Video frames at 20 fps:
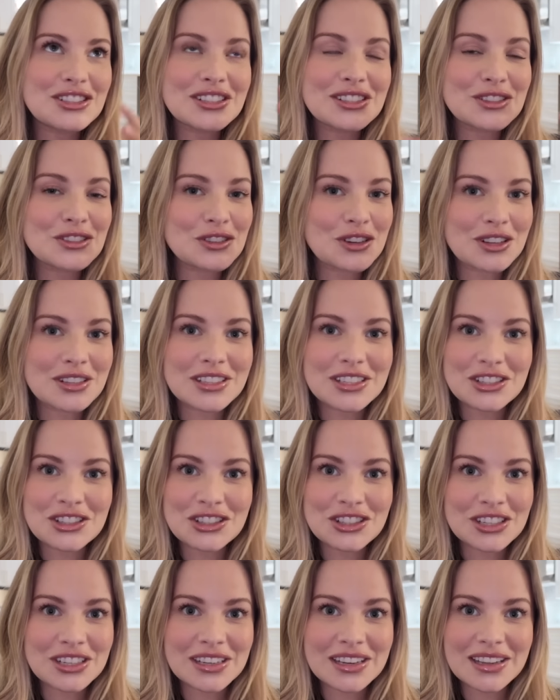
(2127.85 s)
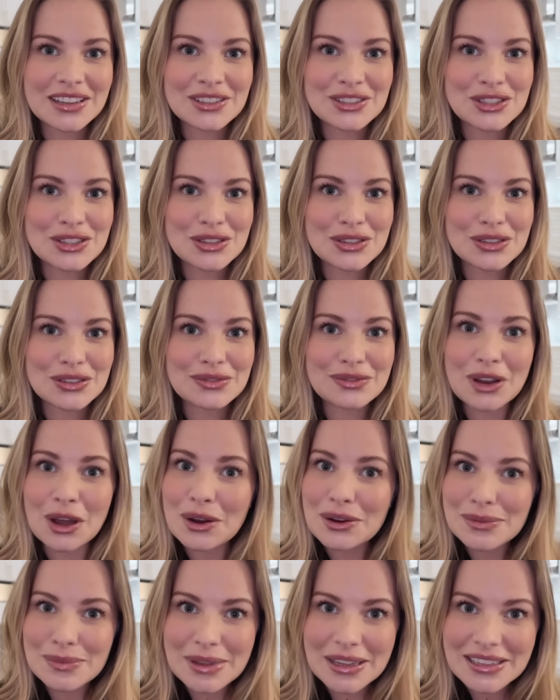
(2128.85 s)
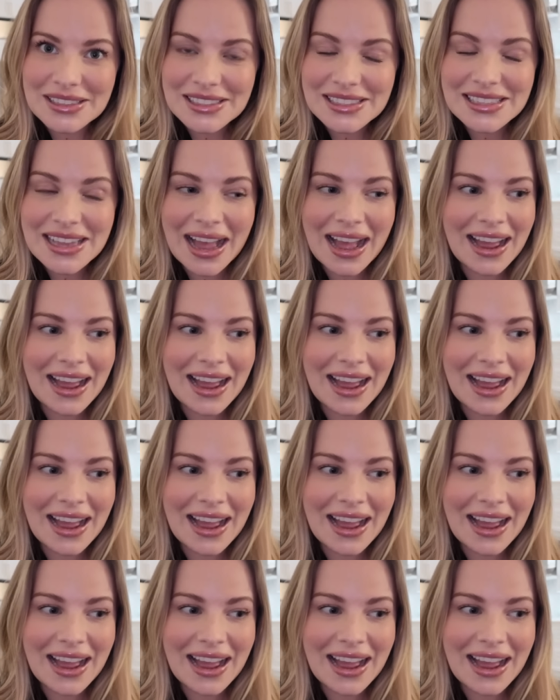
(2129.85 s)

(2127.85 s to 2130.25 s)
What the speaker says: just transition into Vlogmas